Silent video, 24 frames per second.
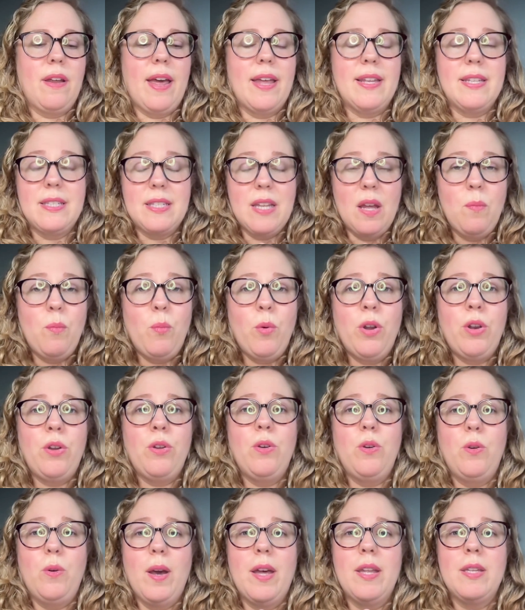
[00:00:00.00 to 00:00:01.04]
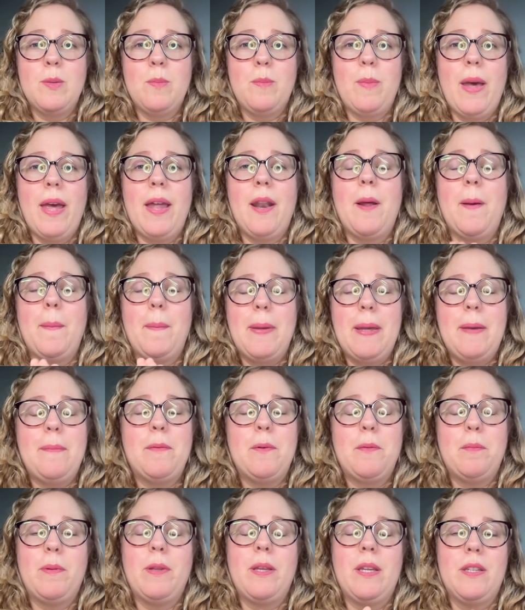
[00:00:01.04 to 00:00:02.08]
As someone who has been a
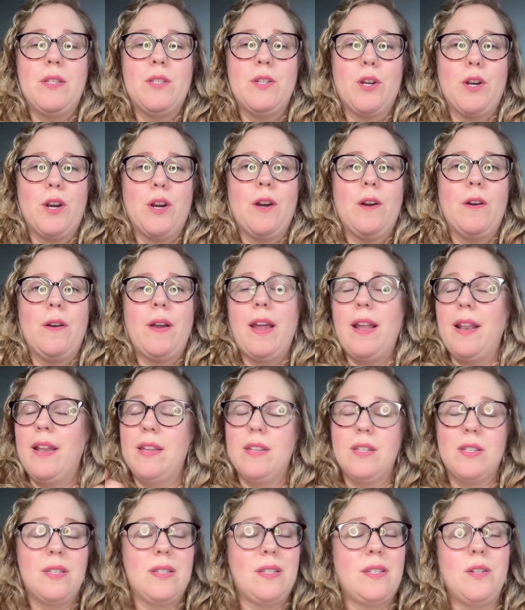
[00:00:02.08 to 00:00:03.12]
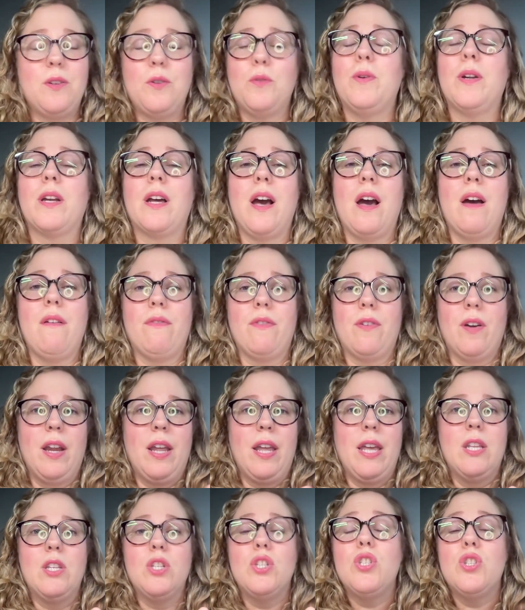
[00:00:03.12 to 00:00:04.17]
people pleaser and is still
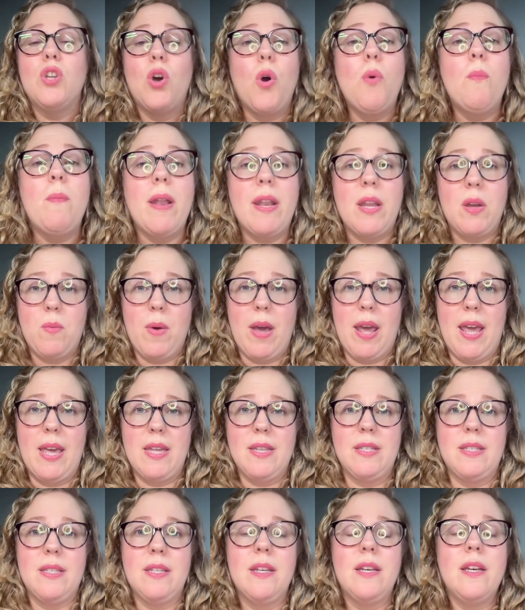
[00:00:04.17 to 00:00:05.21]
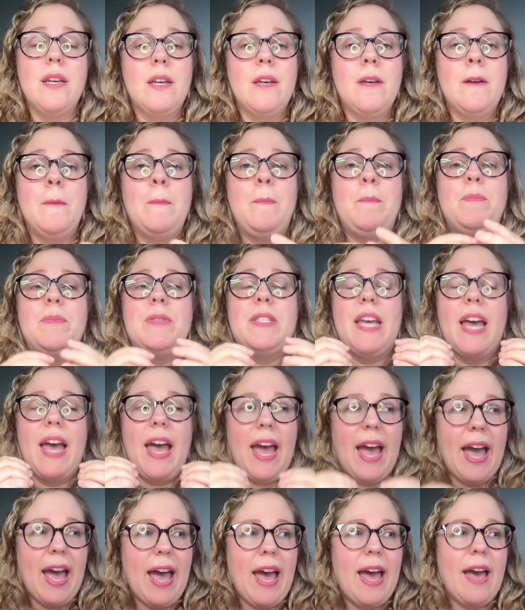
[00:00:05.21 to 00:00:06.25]
recovering in so many ways, to
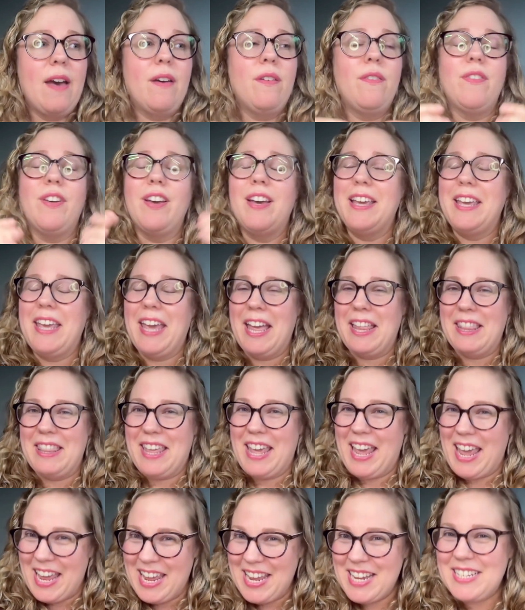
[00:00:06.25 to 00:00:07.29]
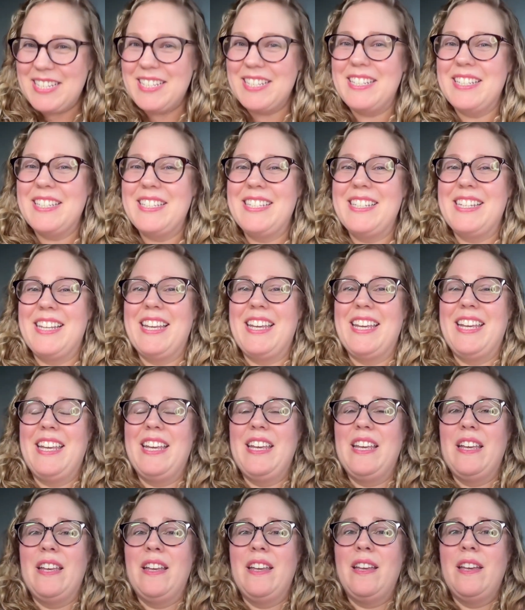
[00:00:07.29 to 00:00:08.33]
have, again, the
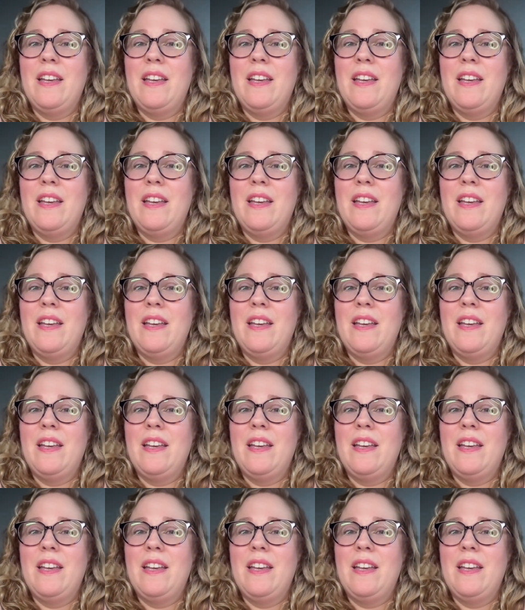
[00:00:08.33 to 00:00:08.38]
agency